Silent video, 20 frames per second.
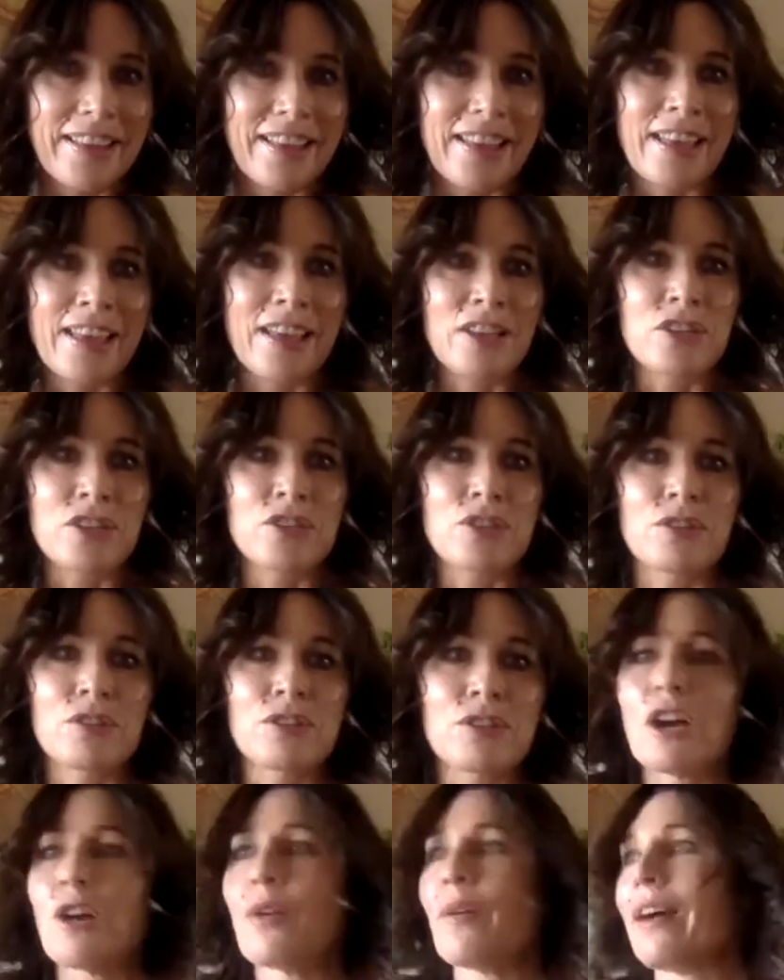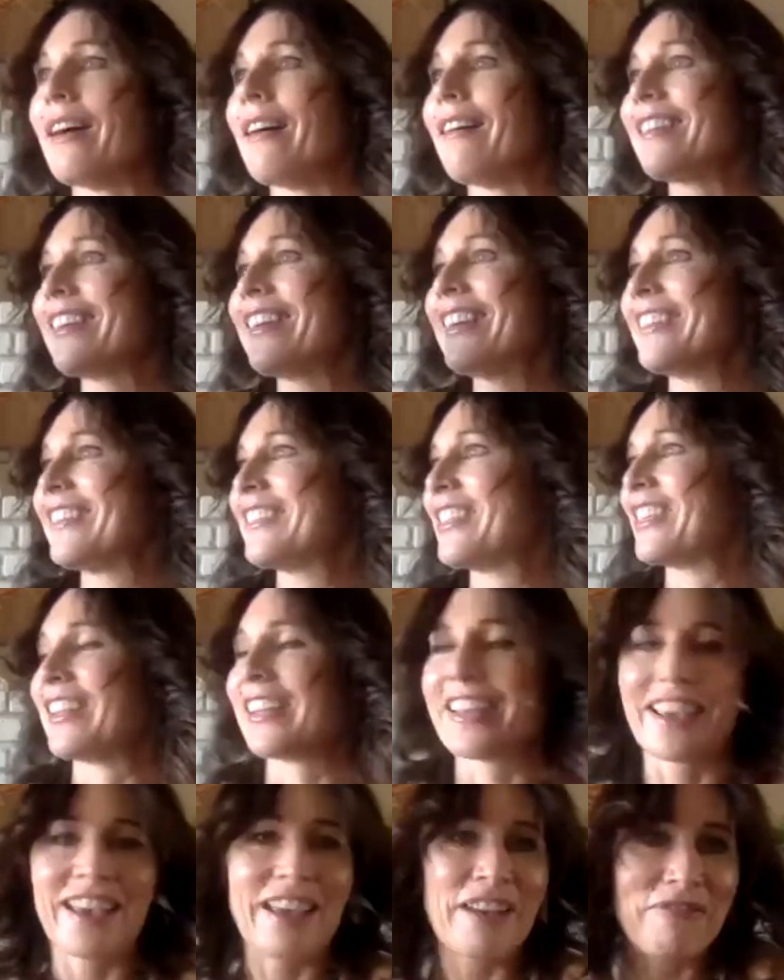and you go out to the
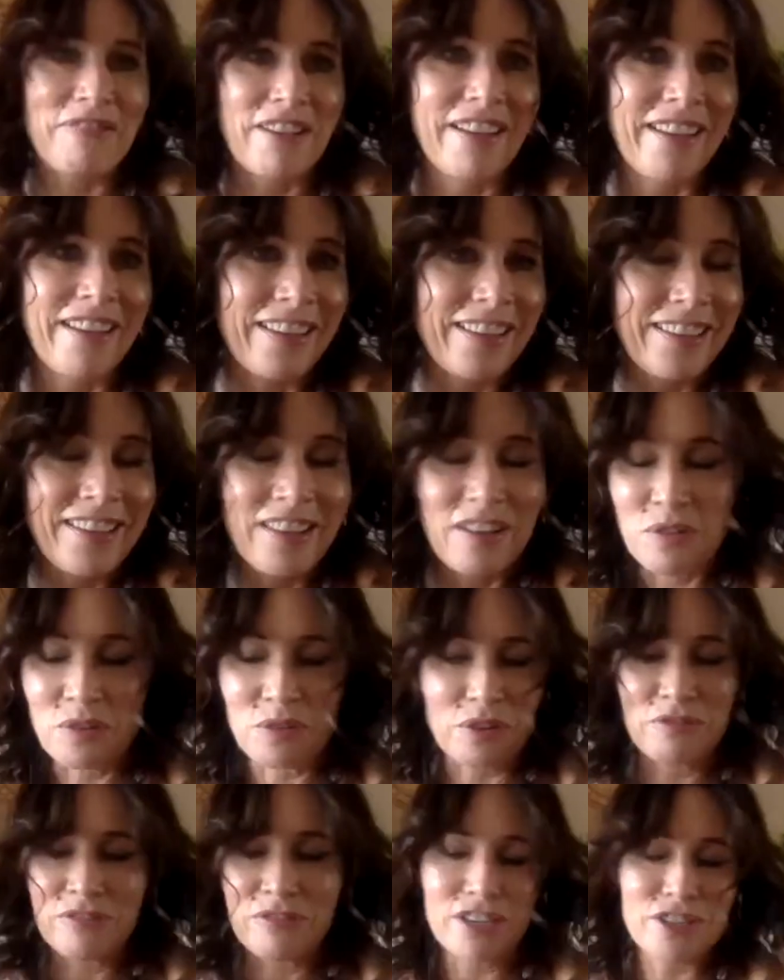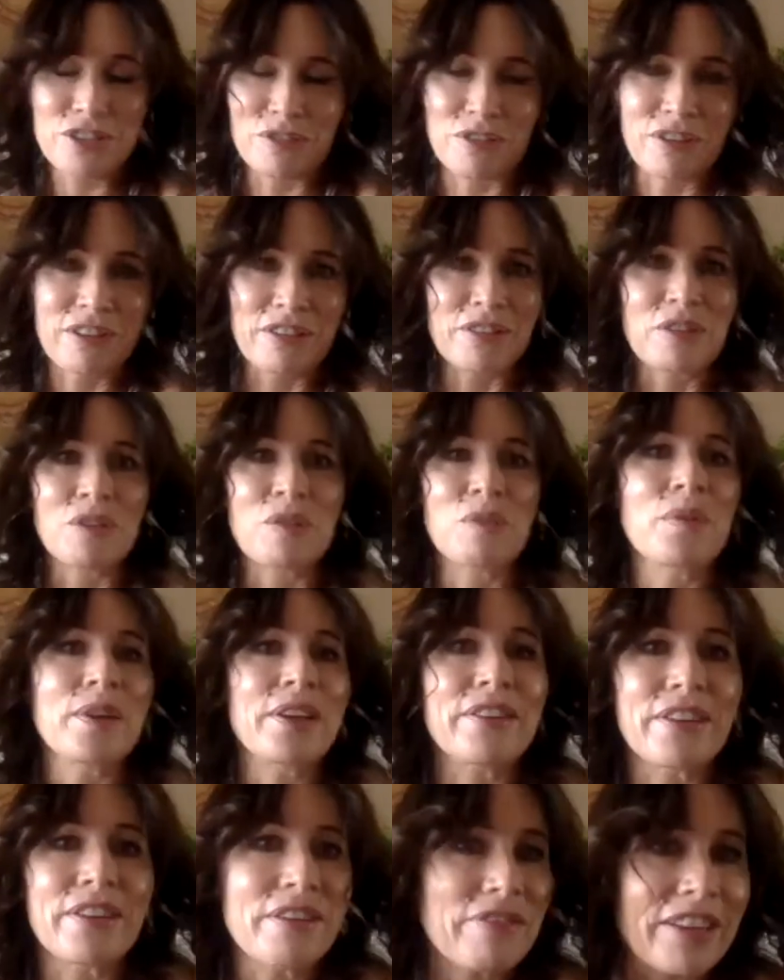cafe or the restaurant or
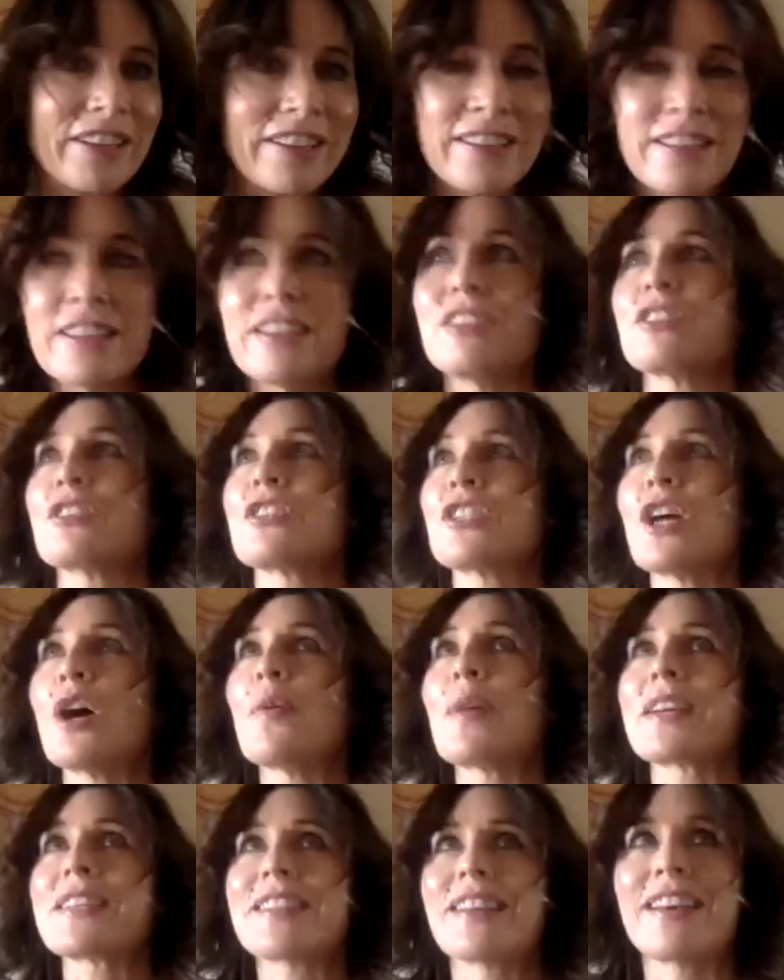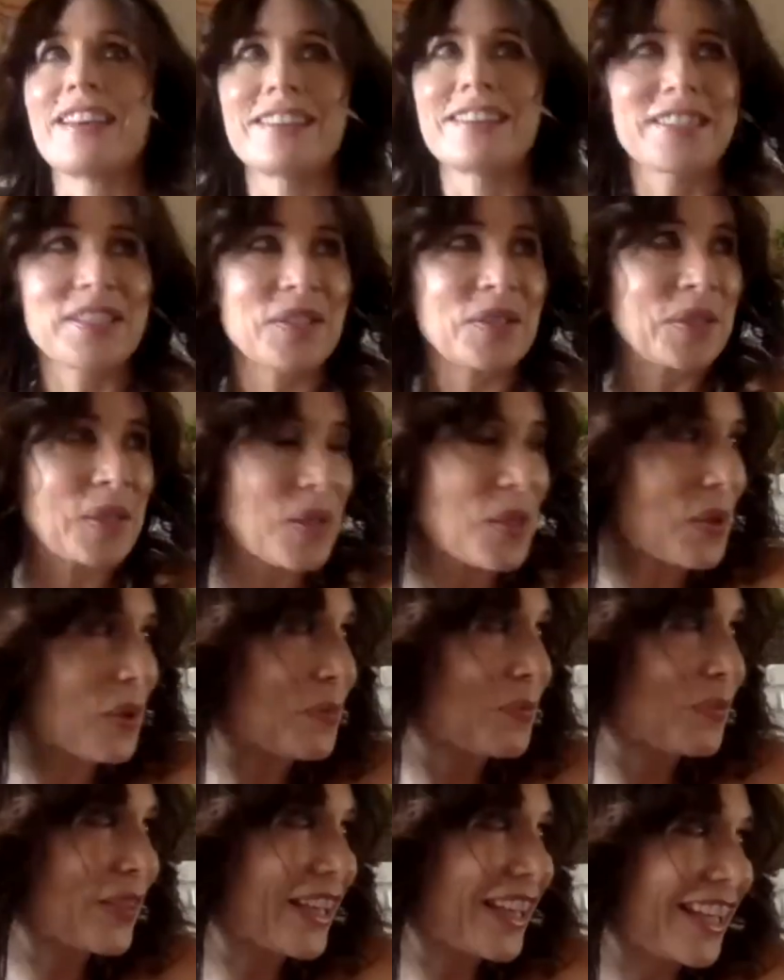wherever, you're so excited to see
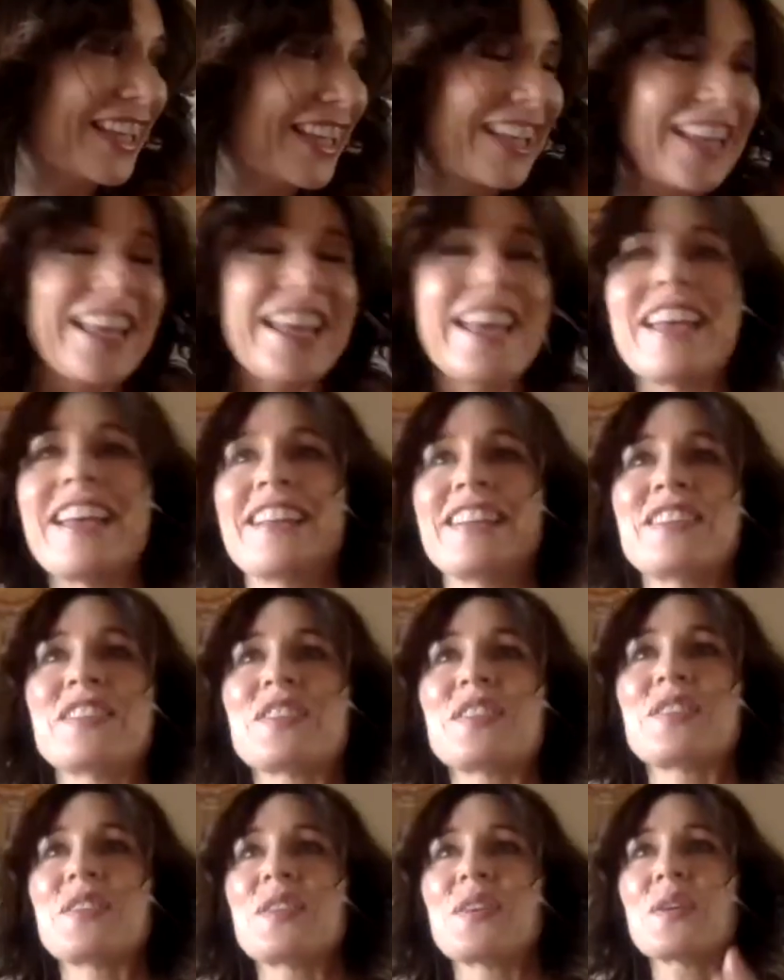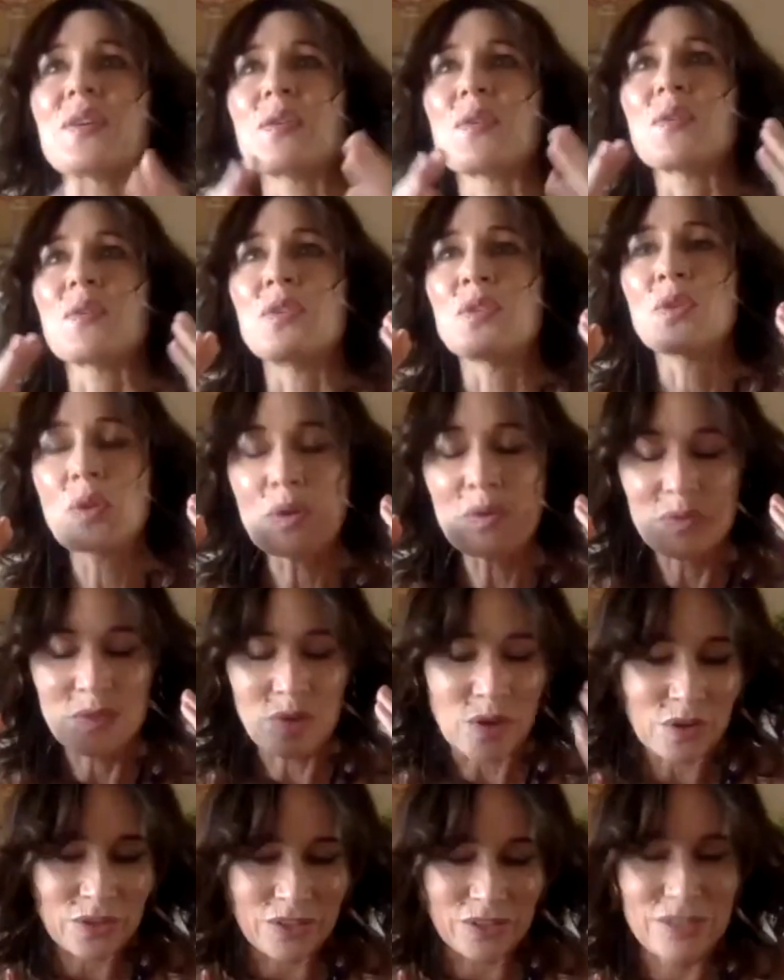them and your
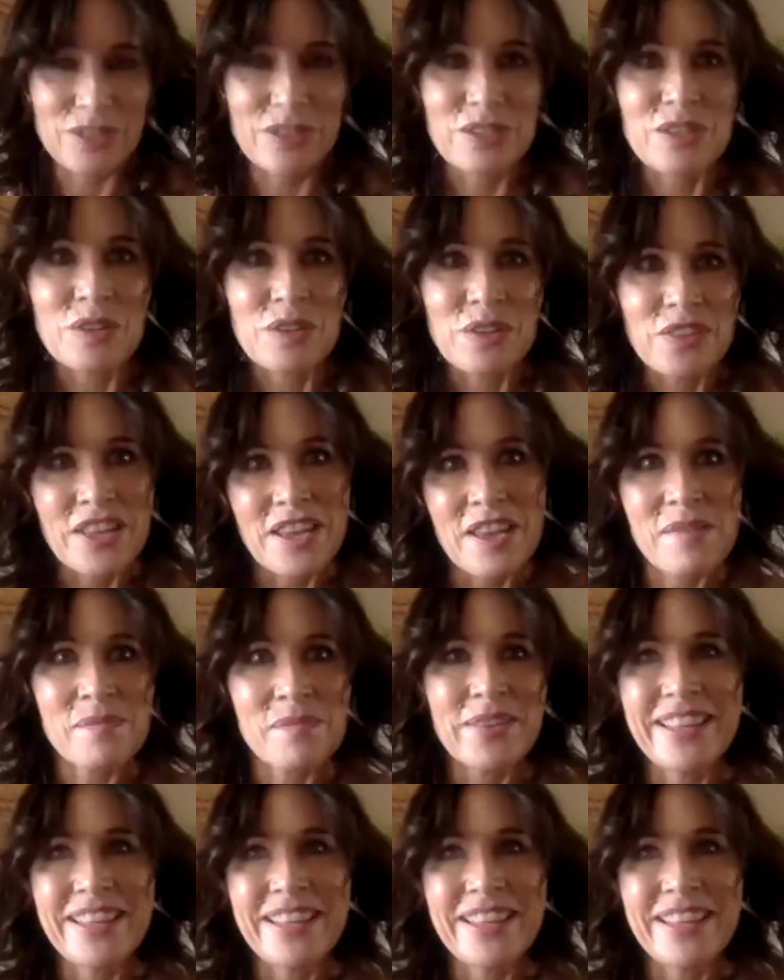focus is on them.